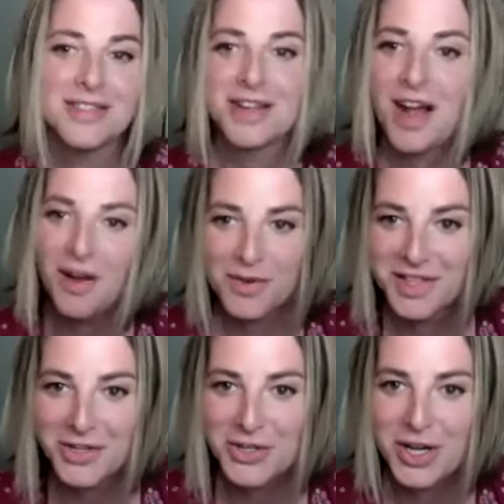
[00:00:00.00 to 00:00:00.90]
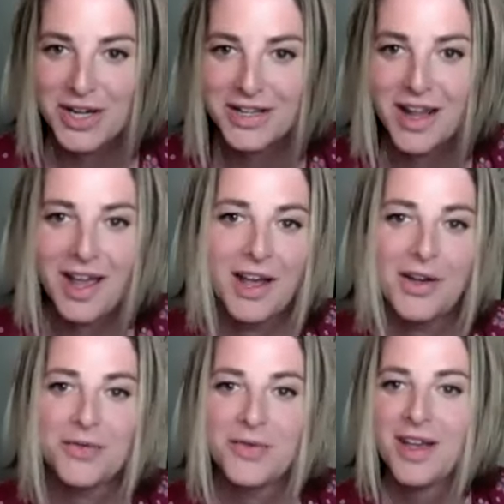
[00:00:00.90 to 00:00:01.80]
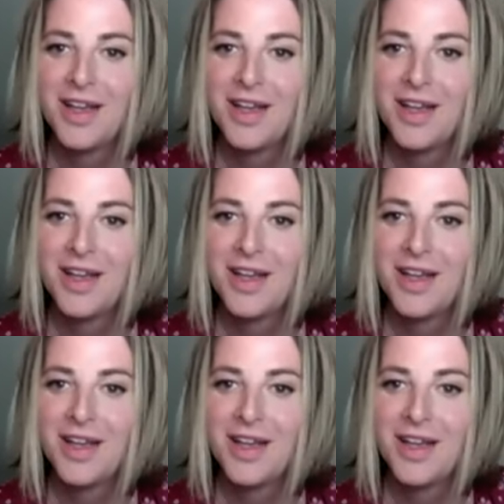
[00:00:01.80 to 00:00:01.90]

is a conversation i need to have